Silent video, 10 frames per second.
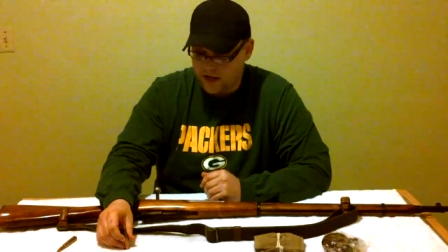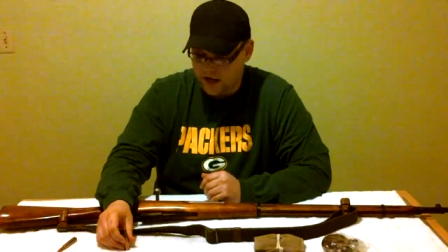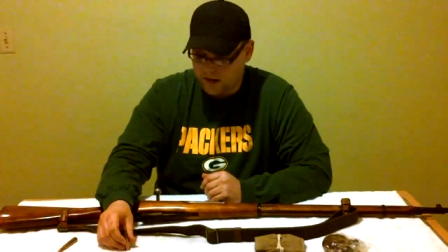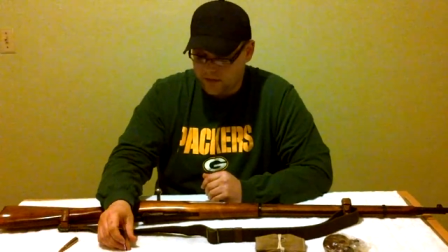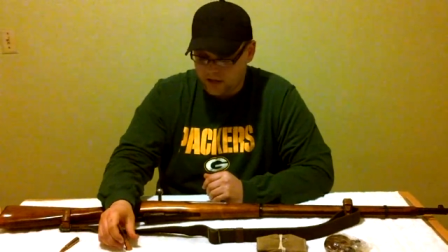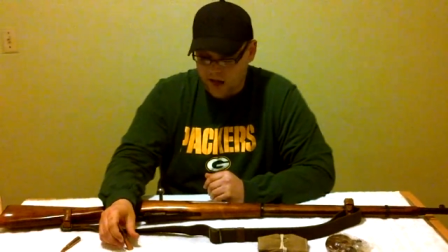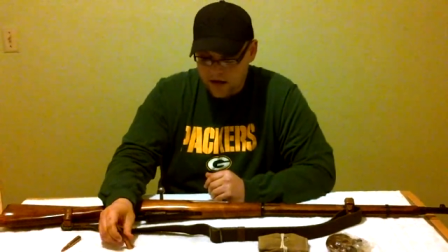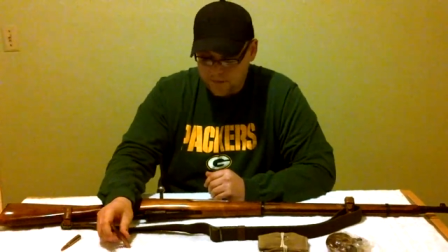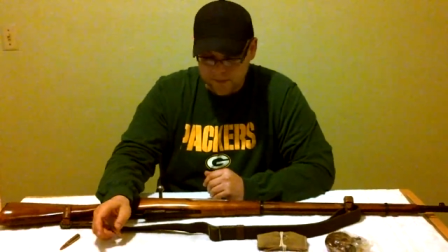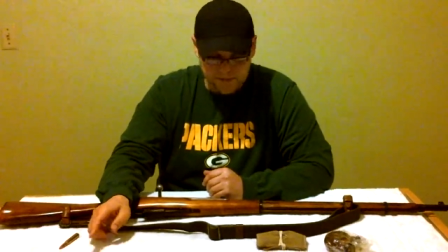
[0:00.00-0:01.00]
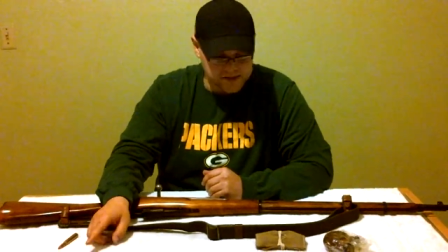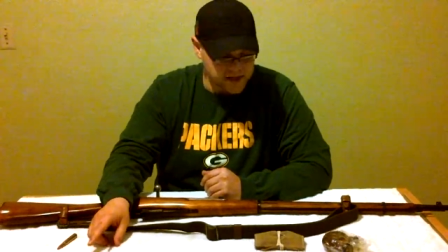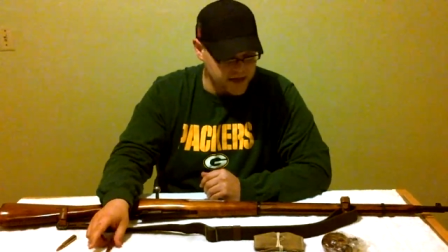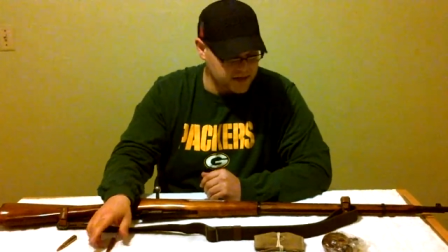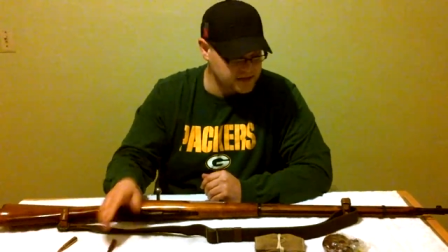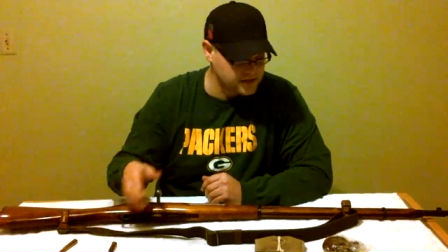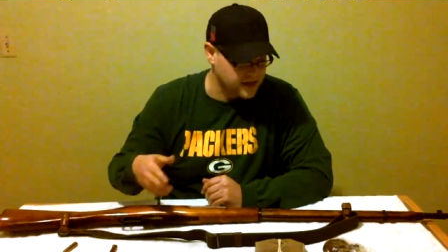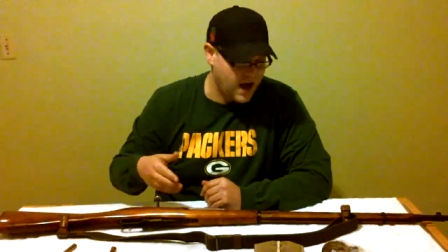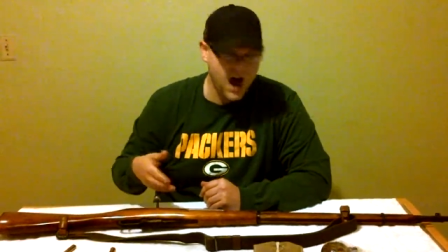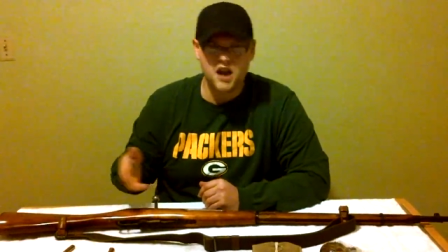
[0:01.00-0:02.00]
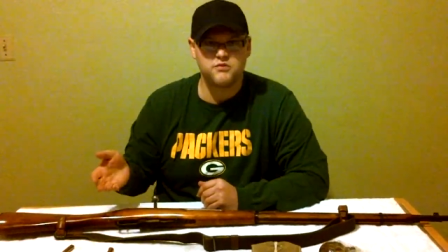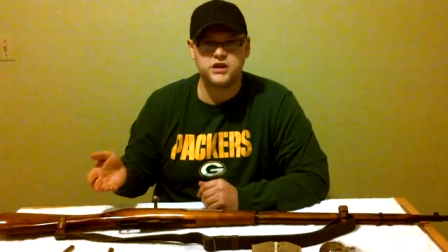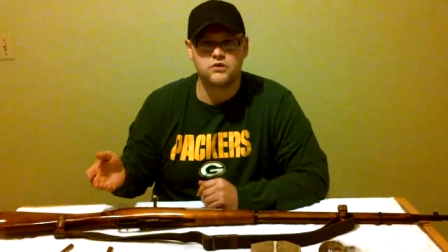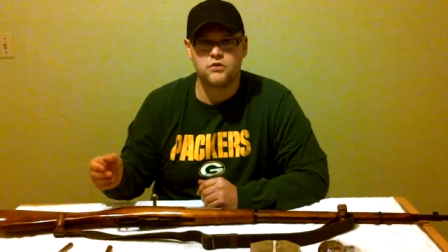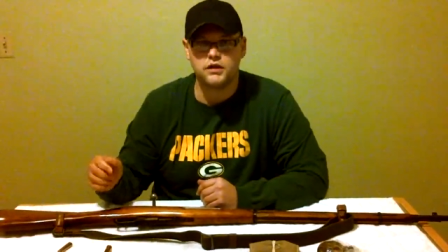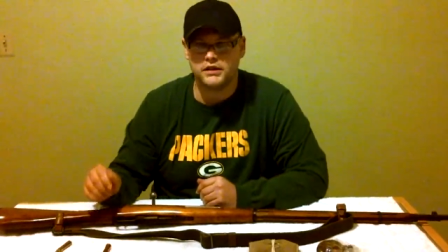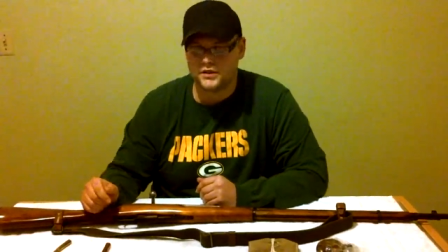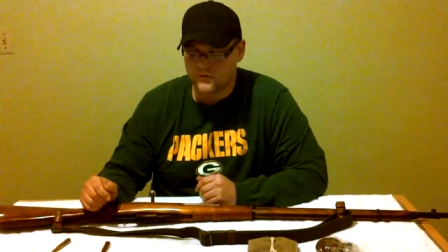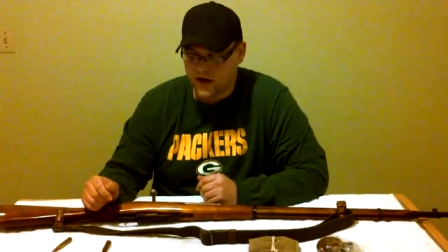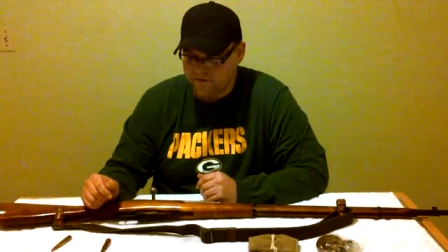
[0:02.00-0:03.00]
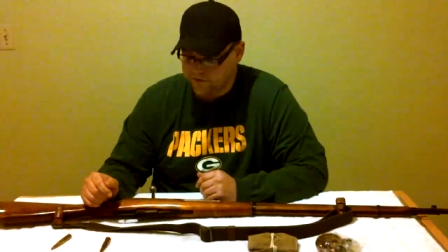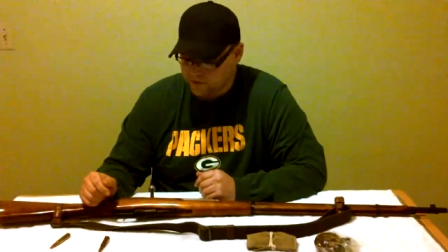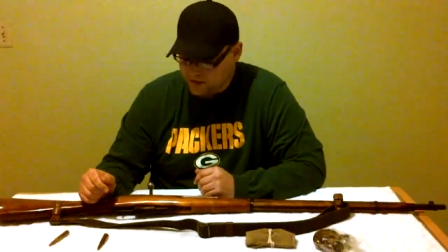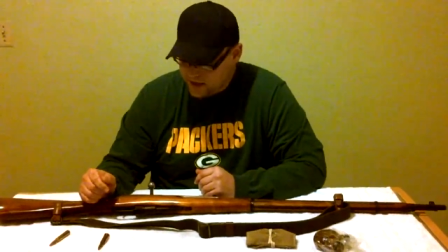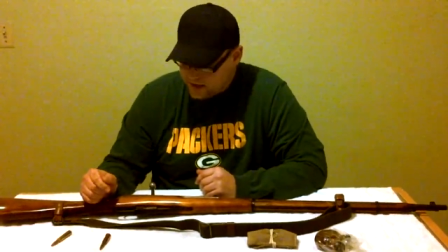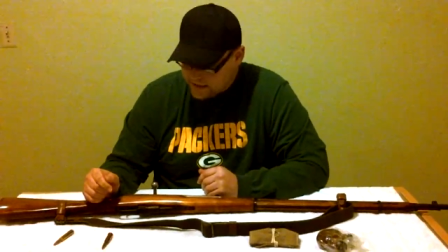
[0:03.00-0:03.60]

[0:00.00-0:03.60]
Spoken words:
A lot of people say this is a high recoiling rifle.